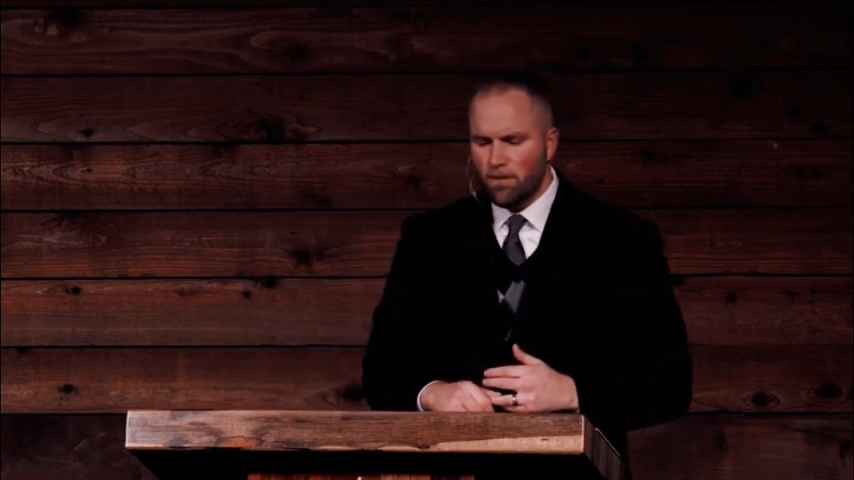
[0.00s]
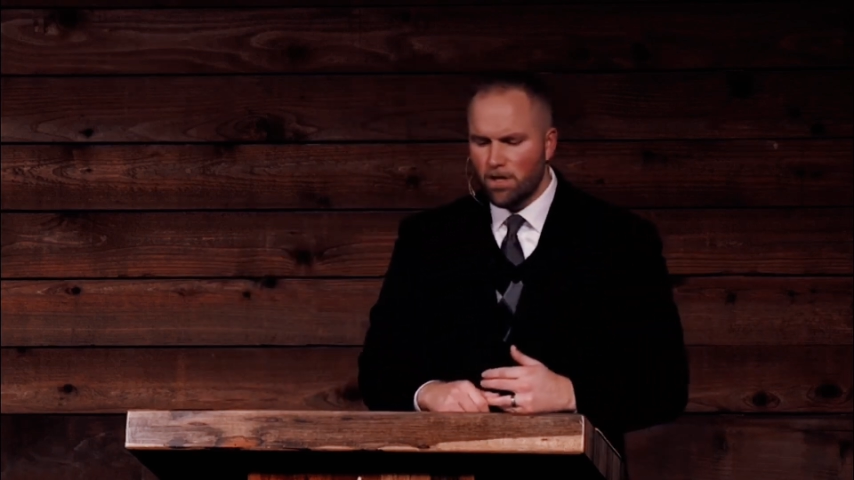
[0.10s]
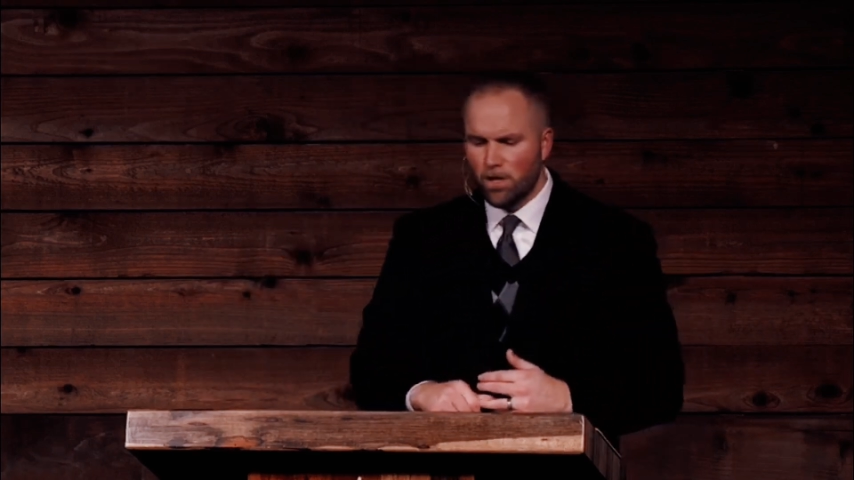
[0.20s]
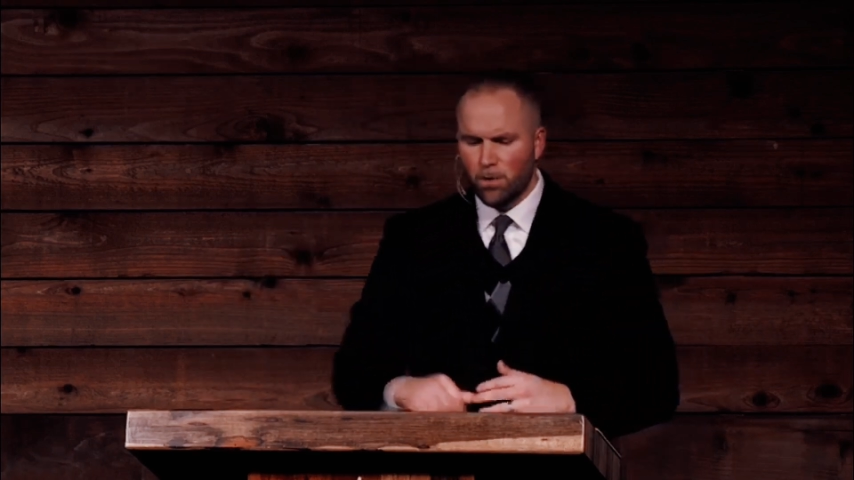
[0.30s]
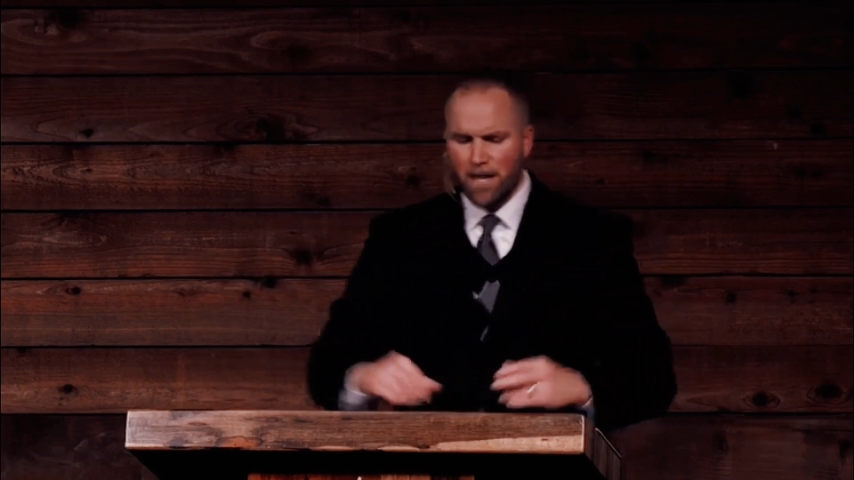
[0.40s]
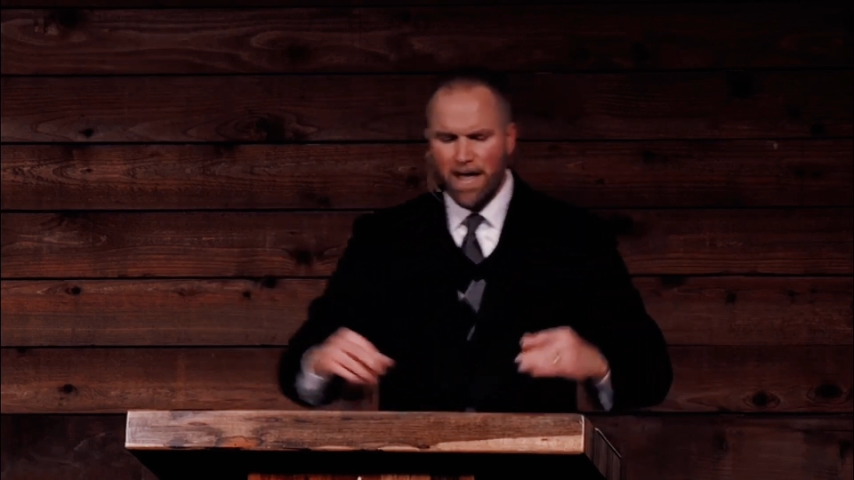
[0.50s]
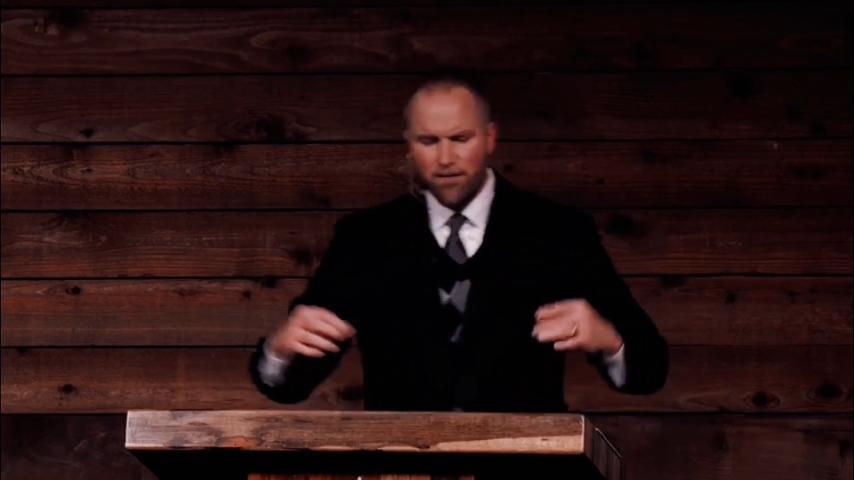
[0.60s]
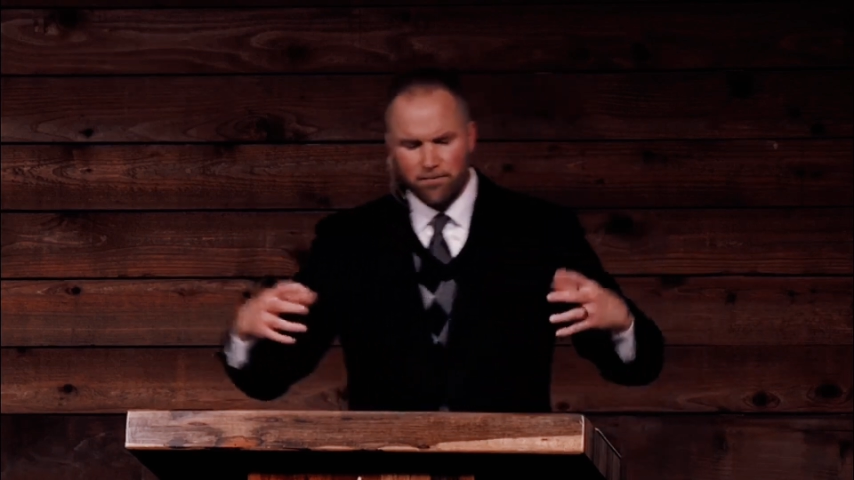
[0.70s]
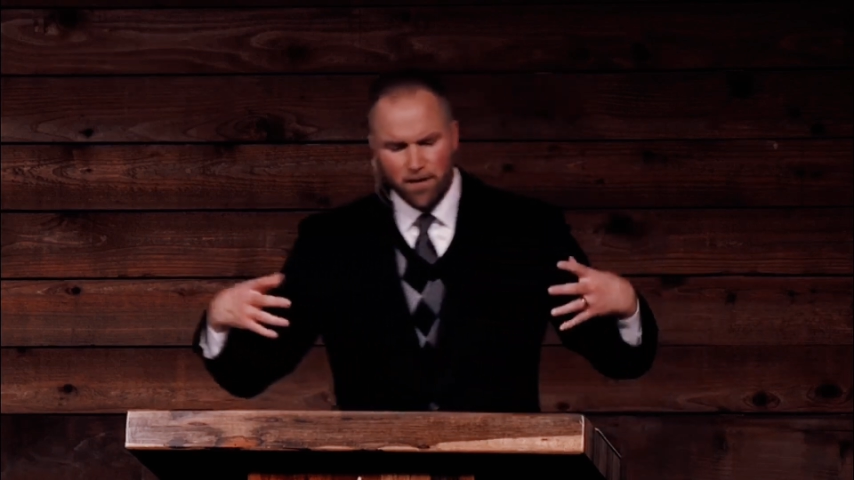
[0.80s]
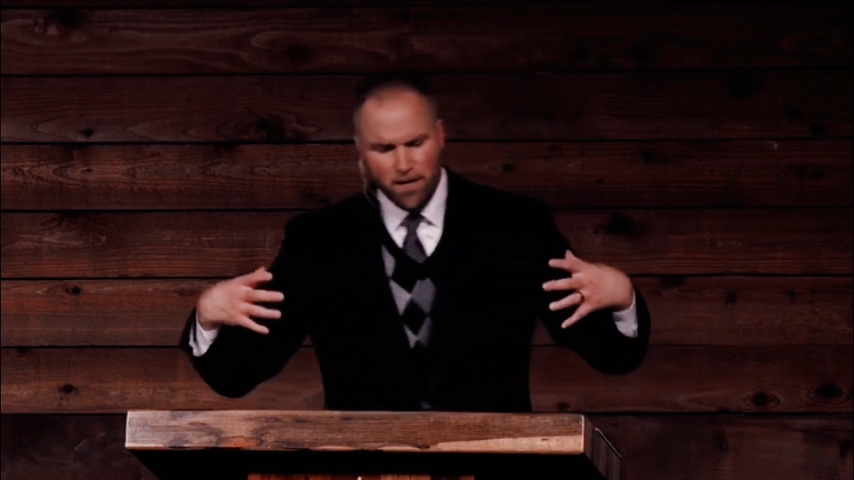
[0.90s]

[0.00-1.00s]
you would have